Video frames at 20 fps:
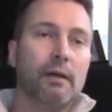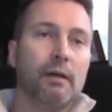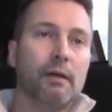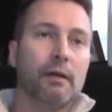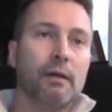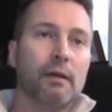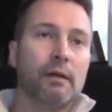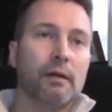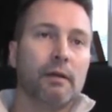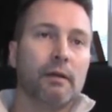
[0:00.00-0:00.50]

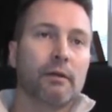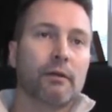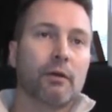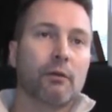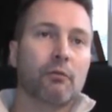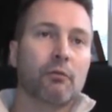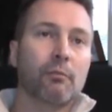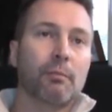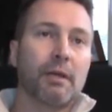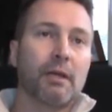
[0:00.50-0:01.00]
in
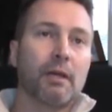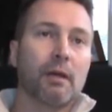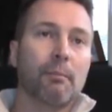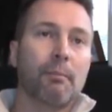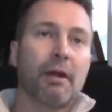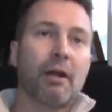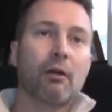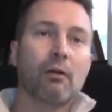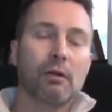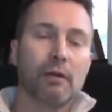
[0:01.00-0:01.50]
terms of being
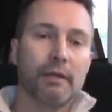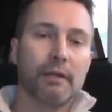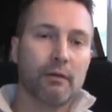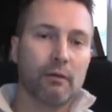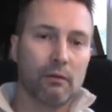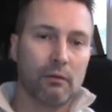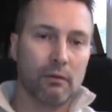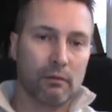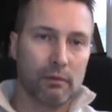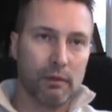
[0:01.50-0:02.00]
a
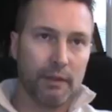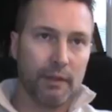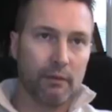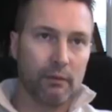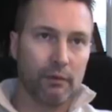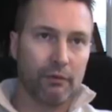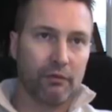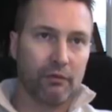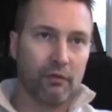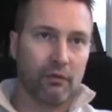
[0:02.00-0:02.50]
paralegal or
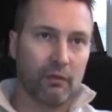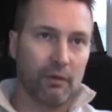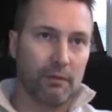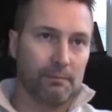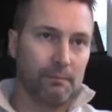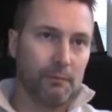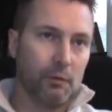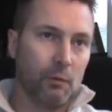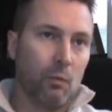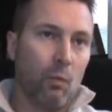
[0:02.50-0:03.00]
legal
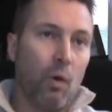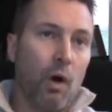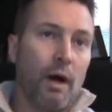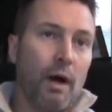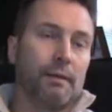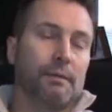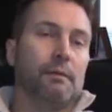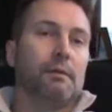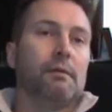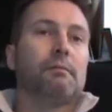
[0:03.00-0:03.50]
assistant.
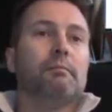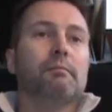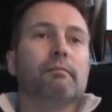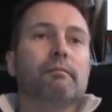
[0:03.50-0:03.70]
One,